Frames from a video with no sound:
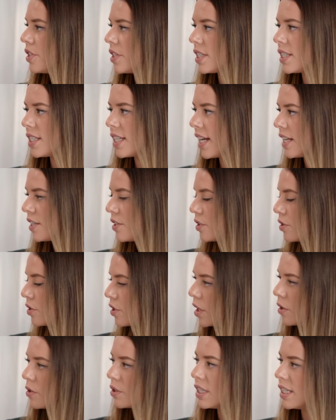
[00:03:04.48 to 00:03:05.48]
just say to
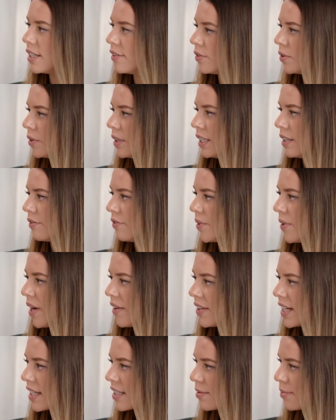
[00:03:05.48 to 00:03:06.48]
totally avoid if you have
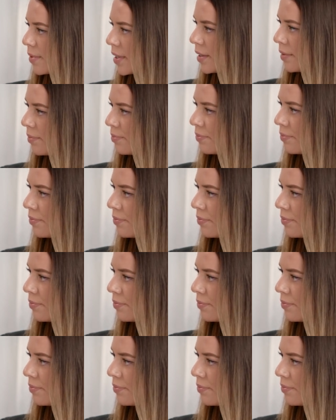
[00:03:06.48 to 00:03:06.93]
eczema?